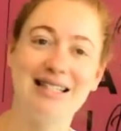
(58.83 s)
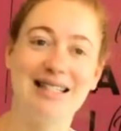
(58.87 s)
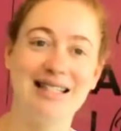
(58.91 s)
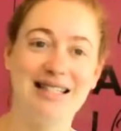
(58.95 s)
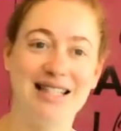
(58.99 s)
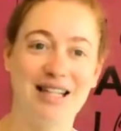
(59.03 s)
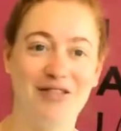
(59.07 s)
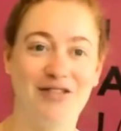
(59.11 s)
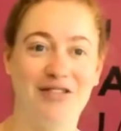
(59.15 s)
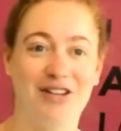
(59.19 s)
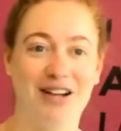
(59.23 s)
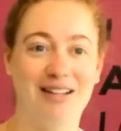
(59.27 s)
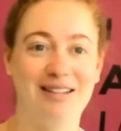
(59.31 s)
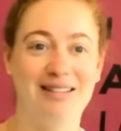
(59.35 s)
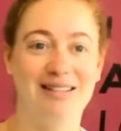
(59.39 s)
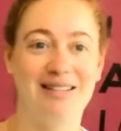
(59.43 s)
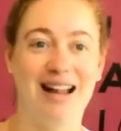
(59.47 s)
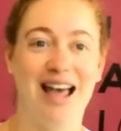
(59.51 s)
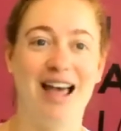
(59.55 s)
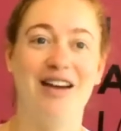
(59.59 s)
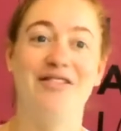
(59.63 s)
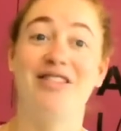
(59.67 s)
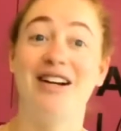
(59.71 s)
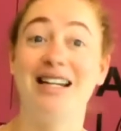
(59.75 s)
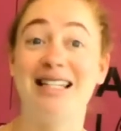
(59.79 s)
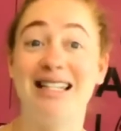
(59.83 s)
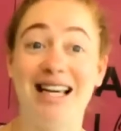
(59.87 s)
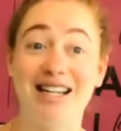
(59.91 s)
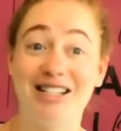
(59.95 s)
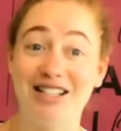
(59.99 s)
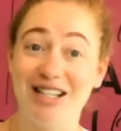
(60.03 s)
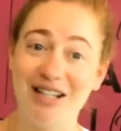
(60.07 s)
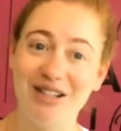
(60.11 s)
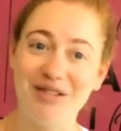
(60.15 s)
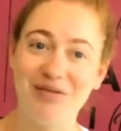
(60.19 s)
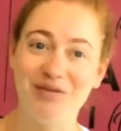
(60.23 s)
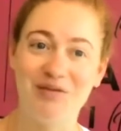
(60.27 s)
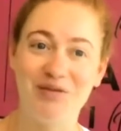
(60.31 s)
are different every
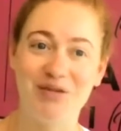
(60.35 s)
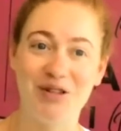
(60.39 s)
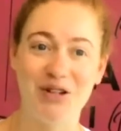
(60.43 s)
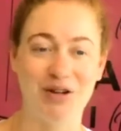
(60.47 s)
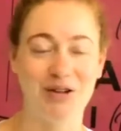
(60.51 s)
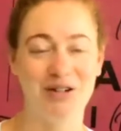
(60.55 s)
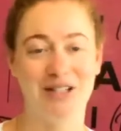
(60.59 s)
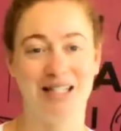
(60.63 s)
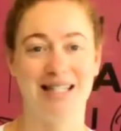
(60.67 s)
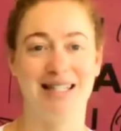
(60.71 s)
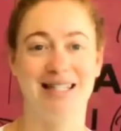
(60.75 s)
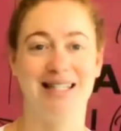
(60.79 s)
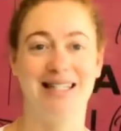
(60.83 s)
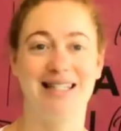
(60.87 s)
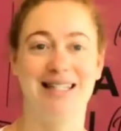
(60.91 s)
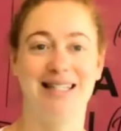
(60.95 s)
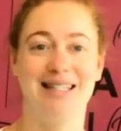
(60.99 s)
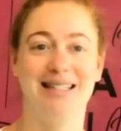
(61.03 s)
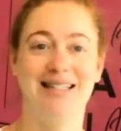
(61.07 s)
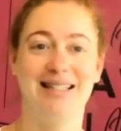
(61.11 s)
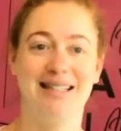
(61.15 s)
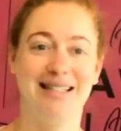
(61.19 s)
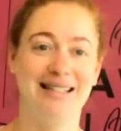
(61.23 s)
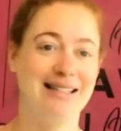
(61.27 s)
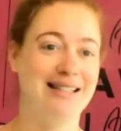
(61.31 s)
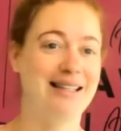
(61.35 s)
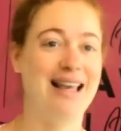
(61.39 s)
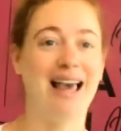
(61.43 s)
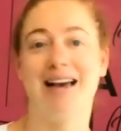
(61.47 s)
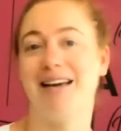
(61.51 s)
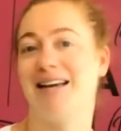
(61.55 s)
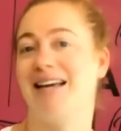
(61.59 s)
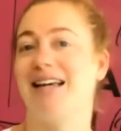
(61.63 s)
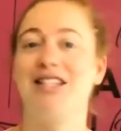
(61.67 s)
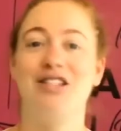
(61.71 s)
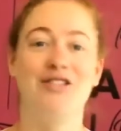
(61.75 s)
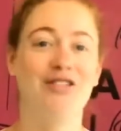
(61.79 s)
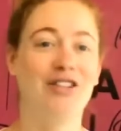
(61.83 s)
session. So it just, yeah,
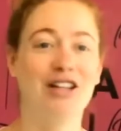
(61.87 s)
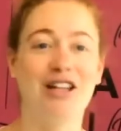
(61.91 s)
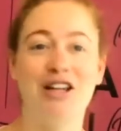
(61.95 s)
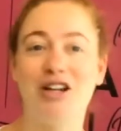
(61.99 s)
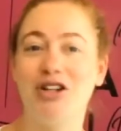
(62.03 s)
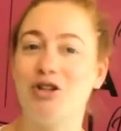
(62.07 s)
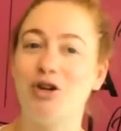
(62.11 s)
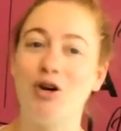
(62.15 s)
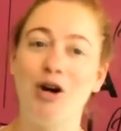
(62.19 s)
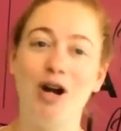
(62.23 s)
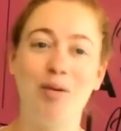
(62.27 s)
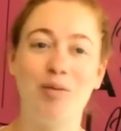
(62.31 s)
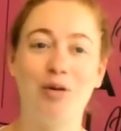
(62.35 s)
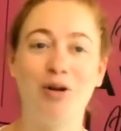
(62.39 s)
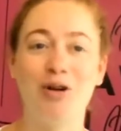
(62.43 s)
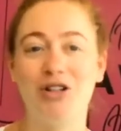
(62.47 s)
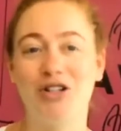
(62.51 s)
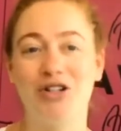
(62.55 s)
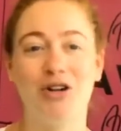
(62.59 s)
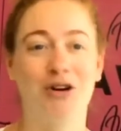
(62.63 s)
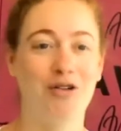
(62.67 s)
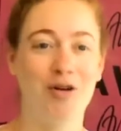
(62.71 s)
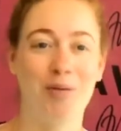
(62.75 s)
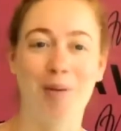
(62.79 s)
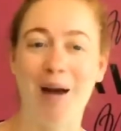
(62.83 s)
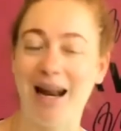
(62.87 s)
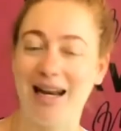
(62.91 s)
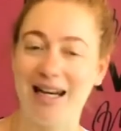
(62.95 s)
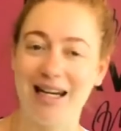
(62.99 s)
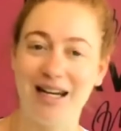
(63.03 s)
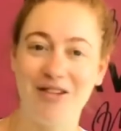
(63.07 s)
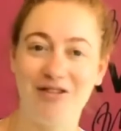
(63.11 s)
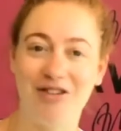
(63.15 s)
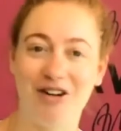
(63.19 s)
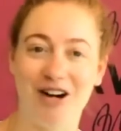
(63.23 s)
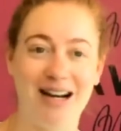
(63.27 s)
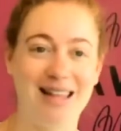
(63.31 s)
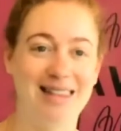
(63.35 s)
it's really enjoyable. It's not
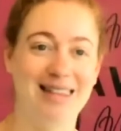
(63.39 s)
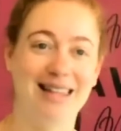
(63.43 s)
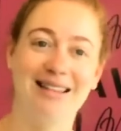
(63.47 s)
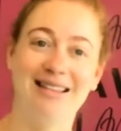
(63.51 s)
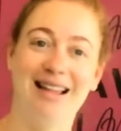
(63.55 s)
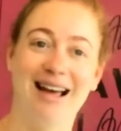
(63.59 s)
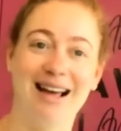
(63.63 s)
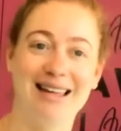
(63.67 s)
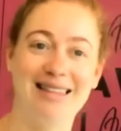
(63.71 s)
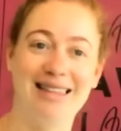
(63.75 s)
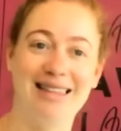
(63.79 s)
repetitive or anything like